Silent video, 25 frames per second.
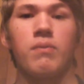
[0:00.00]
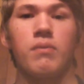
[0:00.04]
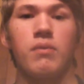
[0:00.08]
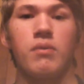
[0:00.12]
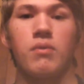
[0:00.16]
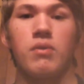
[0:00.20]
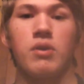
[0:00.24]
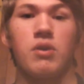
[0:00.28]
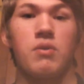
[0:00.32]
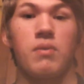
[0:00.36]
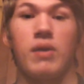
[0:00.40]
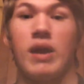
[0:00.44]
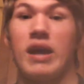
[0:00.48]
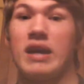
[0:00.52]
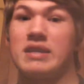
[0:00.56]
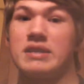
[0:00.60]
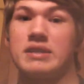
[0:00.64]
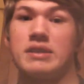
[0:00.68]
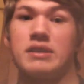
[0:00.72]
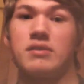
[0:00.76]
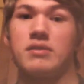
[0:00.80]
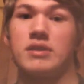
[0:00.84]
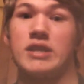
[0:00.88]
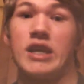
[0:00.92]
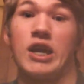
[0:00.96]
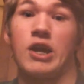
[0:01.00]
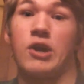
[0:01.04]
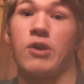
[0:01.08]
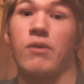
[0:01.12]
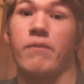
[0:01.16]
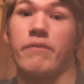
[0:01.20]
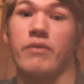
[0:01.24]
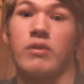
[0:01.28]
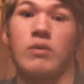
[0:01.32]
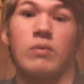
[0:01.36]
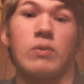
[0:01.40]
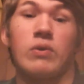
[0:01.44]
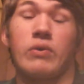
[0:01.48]
you guessed it, take
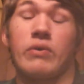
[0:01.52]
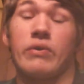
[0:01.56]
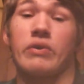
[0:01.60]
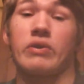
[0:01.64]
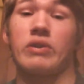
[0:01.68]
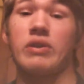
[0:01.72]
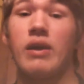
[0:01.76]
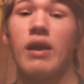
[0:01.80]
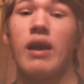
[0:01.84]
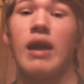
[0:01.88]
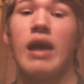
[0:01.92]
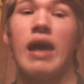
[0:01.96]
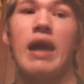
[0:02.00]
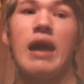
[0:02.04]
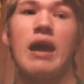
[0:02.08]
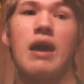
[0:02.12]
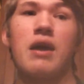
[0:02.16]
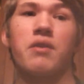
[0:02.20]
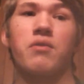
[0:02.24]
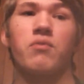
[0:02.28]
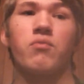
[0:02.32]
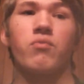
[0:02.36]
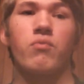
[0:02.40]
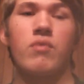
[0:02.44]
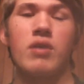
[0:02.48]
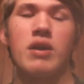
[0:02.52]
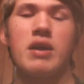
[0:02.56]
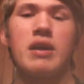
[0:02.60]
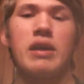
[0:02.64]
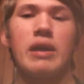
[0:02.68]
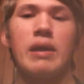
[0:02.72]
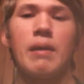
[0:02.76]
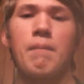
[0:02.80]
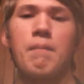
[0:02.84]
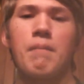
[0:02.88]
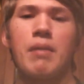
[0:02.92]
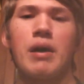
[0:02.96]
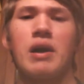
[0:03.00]
over the world, and
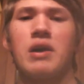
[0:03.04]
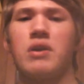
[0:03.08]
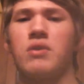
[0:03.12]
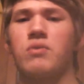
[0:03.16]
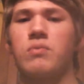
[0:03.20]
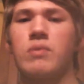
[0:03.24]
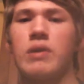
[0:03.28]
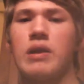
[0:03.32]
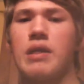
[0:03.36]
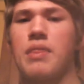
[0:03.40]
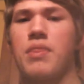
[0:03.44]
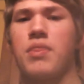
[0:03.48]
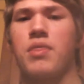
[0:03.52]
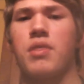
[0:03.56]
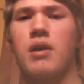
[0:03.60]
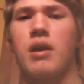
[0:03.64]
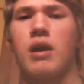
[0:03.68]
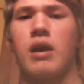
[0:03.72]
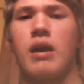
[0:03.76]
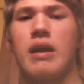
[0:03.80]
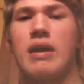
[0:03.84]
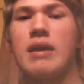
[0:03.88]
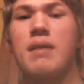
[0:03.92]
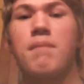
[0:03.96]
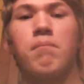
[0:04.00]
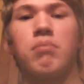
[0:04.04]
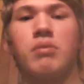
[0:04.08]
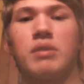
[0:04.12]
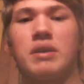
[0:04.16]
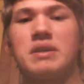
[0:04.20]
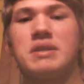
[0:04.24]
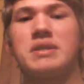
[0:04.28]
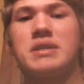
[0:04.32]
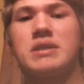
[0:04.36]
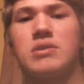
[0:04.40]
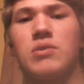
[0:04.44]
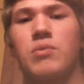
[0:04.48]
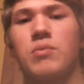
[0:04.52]
recombine with
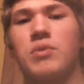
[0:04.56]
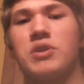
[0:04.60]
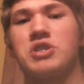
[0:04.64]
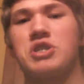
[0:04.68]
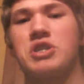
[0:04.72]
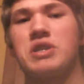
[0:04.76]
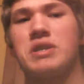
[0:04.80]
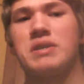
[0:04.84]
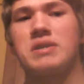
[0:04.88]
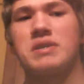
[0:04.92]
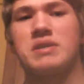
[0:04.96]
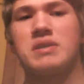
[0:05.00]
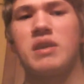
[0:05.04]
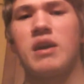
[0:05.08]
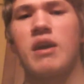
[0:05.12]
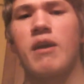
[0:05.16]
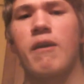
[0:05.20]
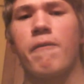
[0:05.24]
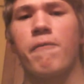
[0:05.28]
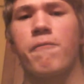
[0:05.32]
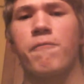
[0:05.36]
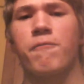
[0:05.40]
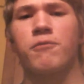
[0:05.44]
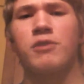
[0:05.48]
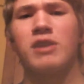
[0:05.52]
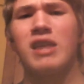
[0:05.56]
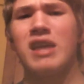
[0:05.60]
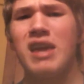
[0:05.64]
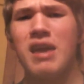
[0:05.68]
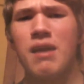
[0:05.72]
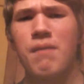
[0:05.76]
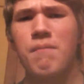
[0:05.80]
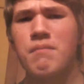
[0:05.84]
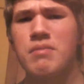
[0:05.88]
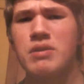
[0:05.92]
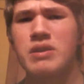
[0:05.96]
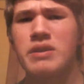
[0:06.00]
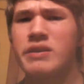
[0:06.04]
Iblis, which is a
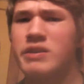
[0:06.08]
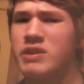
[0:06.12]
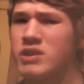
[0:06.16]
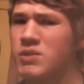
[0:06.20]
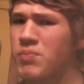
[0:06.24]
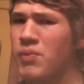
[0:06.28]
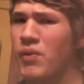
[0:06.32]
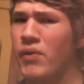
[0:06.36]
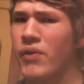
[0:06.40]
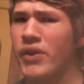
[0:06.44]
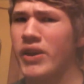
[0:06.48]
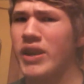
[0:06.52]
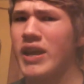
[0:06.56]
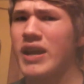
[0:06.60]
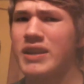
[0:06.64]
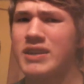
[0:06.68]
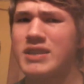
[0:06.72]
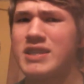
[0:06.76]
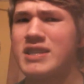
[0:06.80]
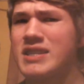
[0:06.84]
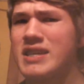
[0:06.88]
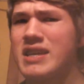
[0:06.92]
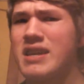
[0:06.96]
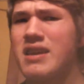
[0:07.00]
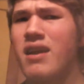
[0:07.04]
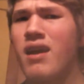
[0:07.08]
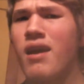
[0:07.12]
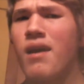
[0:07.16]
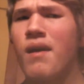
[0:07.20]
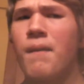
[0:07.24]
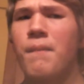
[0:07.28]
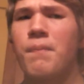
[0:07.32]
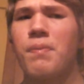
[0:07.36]
flame spirit entity,